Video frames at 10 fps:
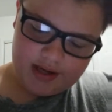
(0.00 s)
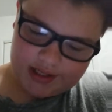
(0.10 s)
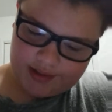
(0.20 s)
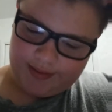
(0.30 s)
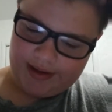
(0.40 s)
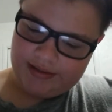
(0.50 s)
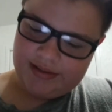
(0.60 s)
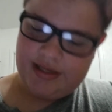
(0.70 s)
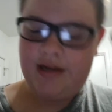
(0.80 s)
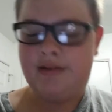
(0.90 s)
Anyways,
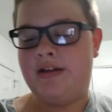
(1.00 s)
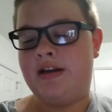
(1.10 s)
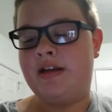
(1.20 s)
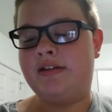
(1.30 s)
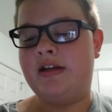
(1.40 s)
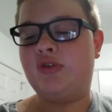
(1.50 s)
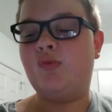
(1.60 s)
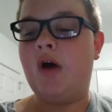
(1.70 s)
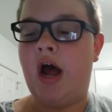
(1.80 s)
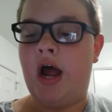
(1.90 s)
and then he says,
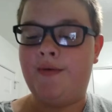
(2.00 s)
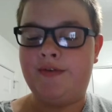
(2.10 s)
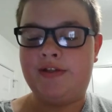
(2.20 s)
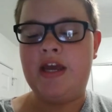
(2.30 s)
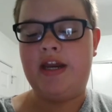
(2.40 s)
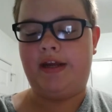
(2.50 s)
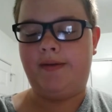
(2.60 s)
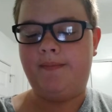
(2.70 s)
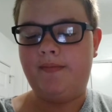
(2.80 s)
what? I was kidding.